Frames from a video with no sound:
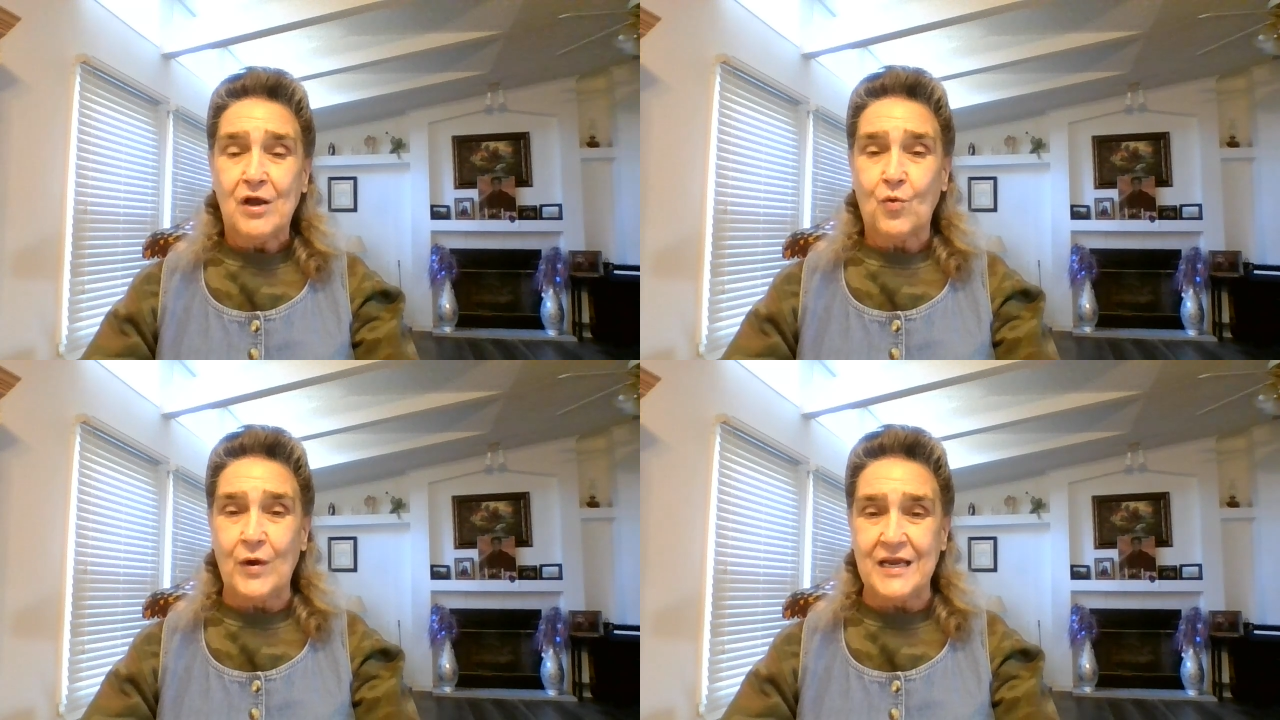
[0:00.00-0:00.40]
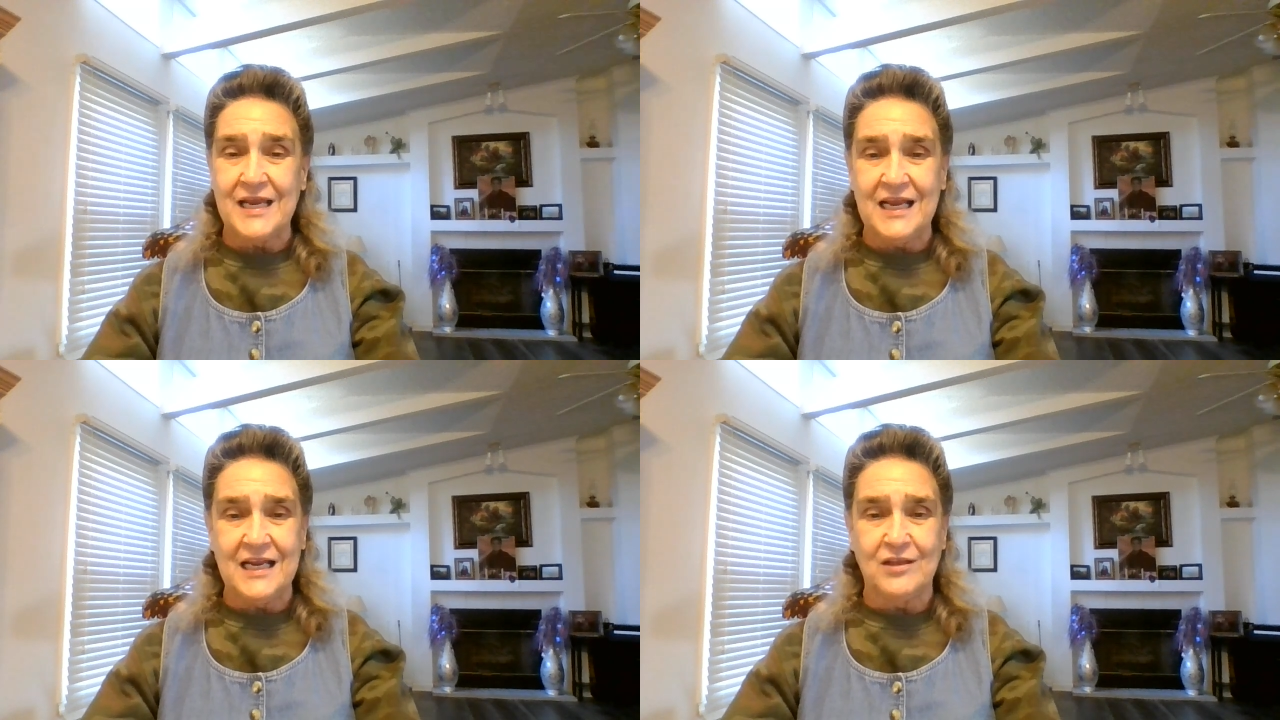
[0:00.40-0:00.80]
We
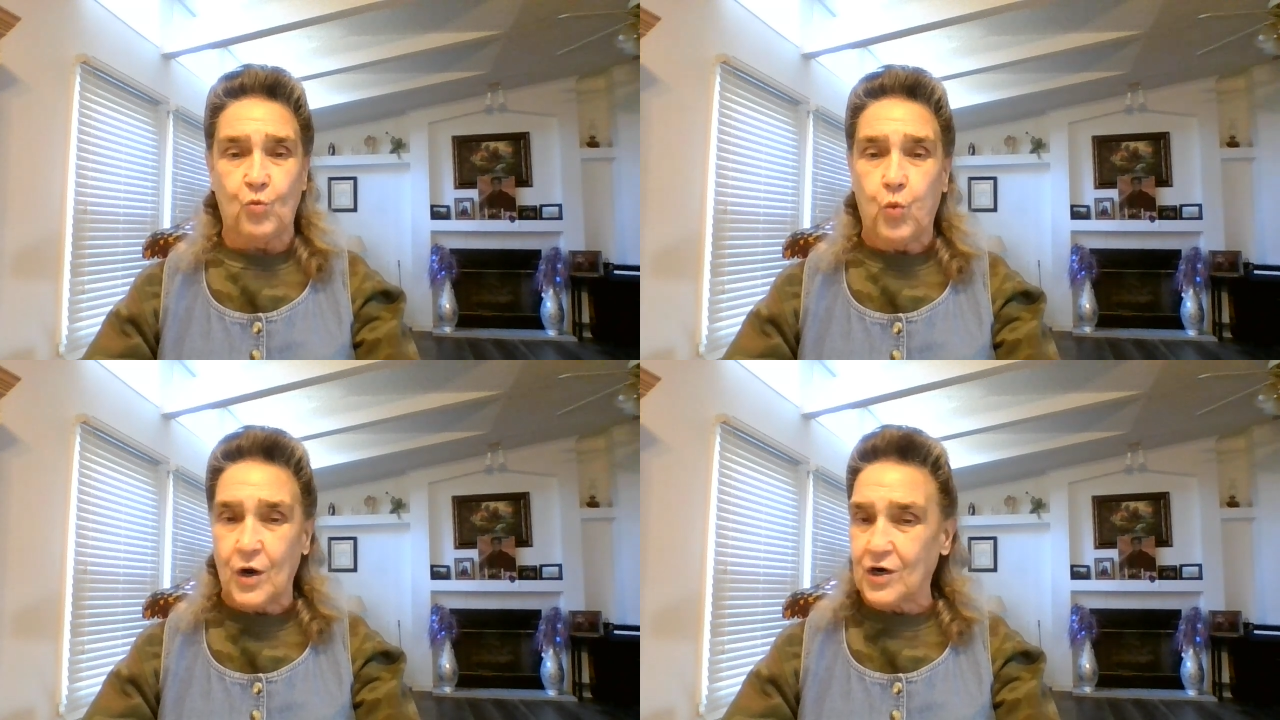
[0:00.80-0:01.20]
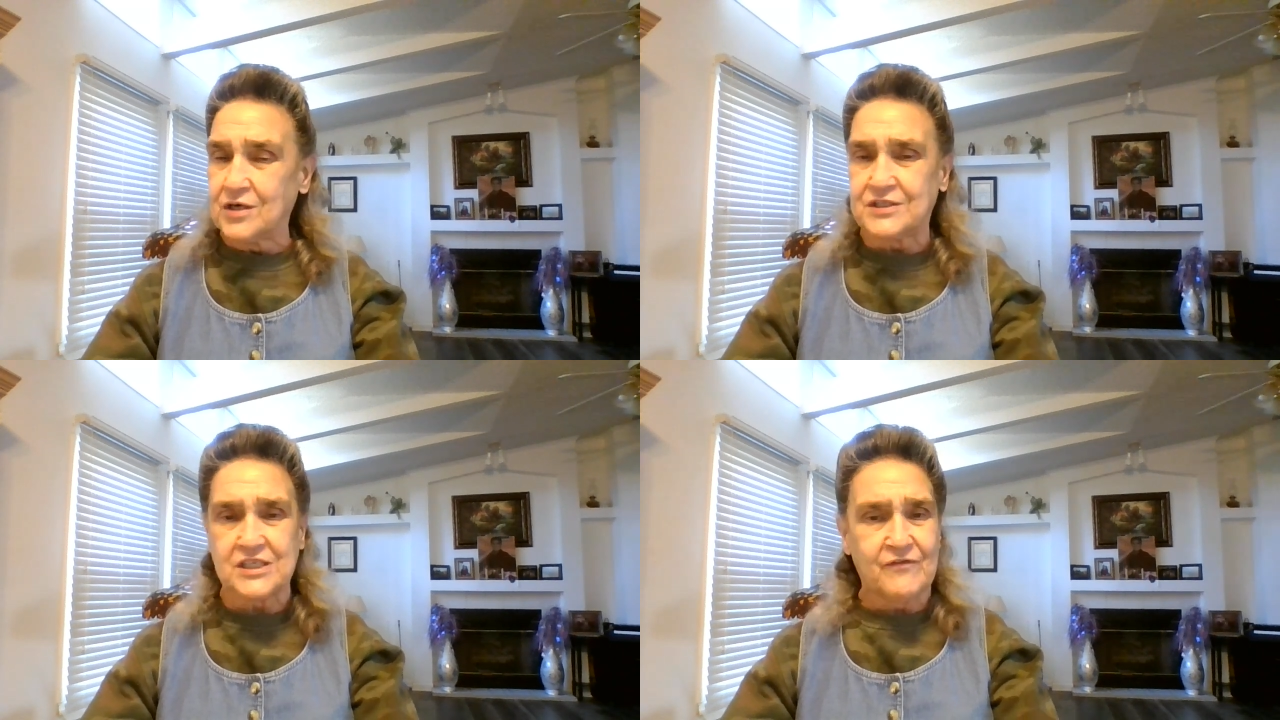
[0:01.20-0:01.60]
need
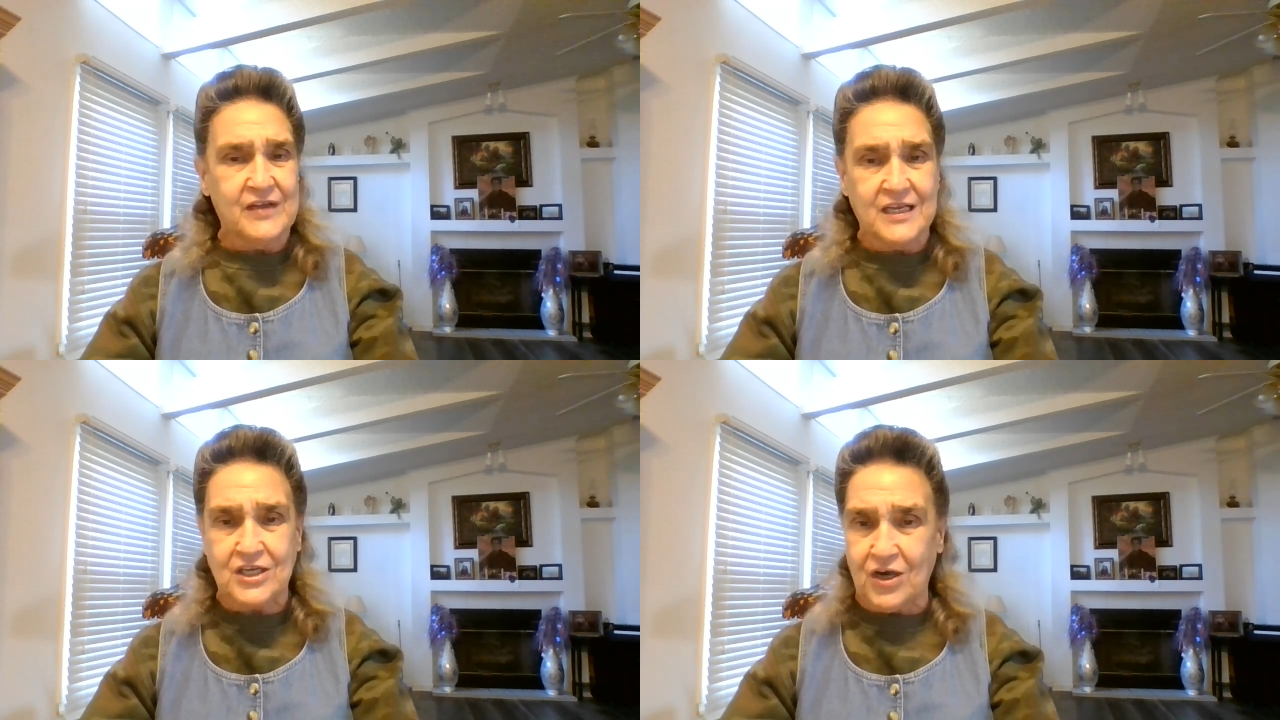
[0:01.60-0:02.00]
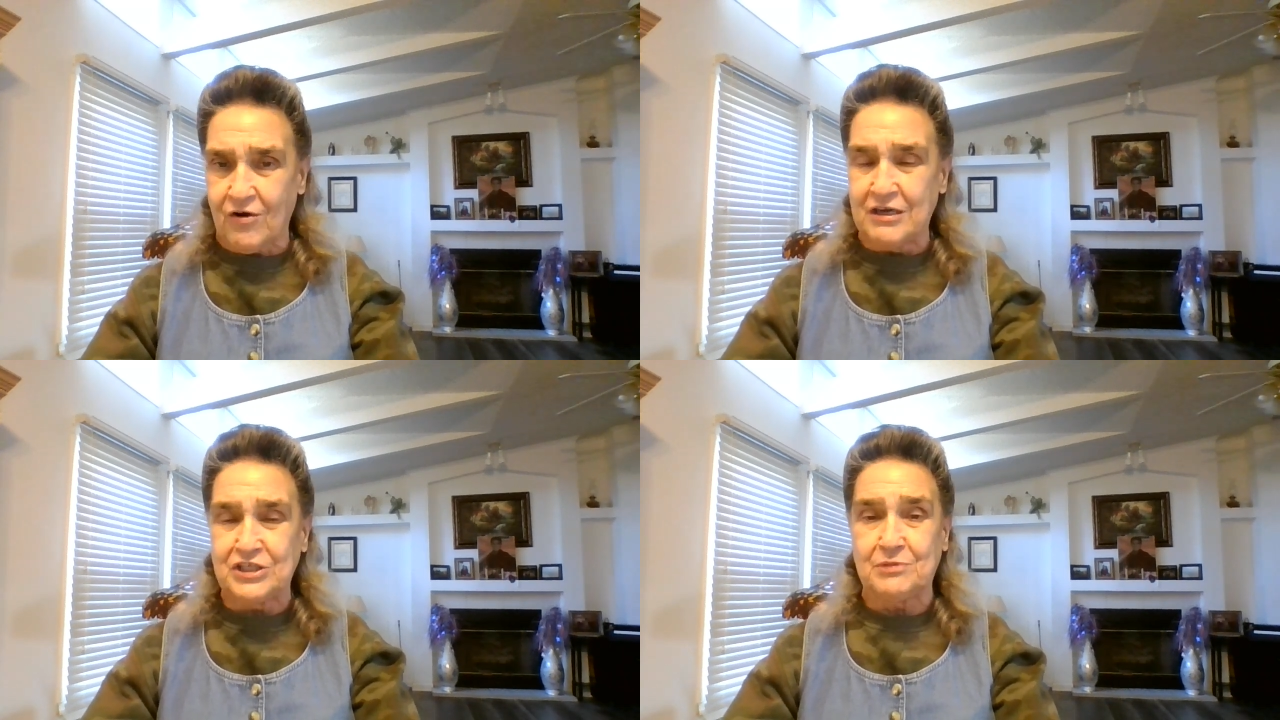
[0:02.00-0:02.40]
words of
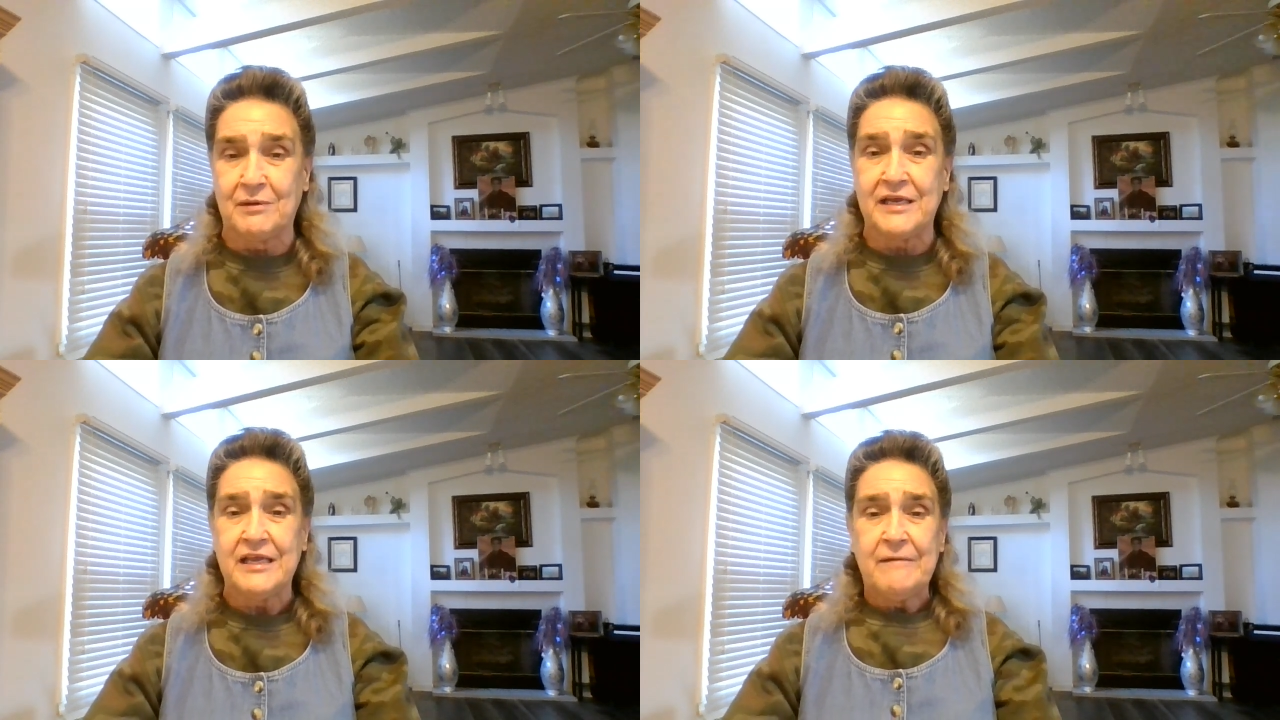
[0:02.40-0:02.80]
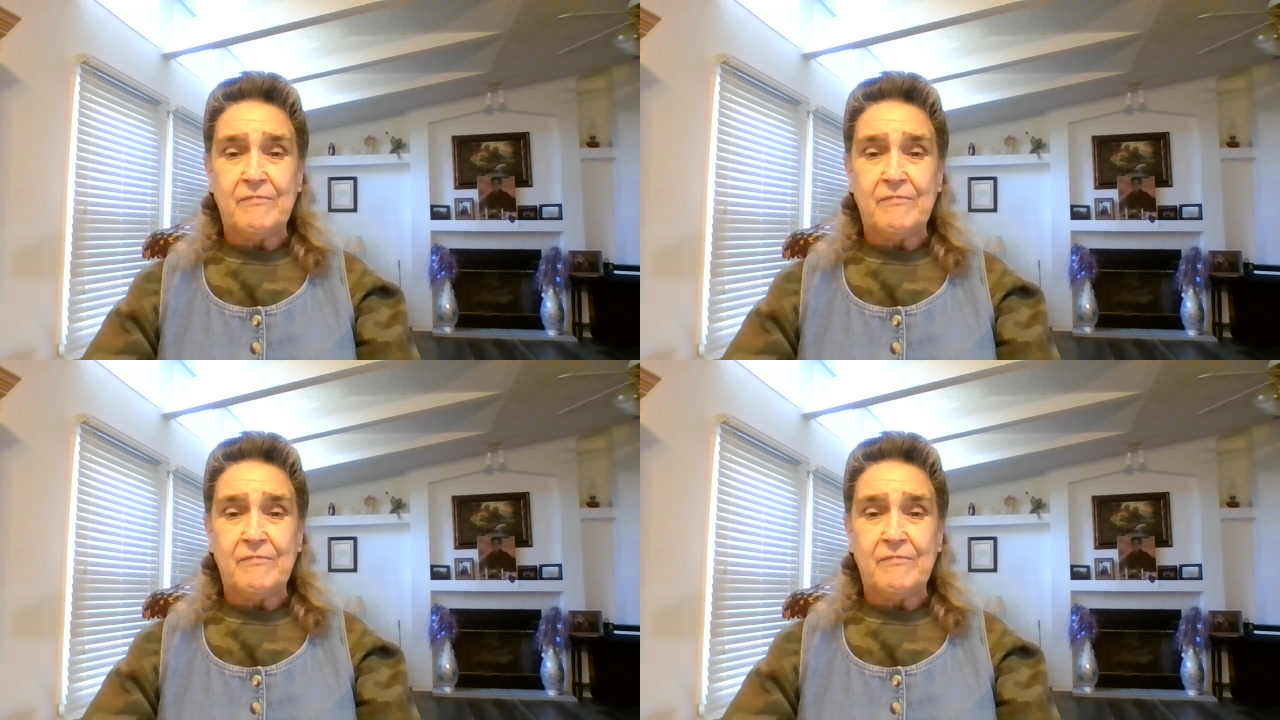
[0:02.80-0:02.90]
encouragement.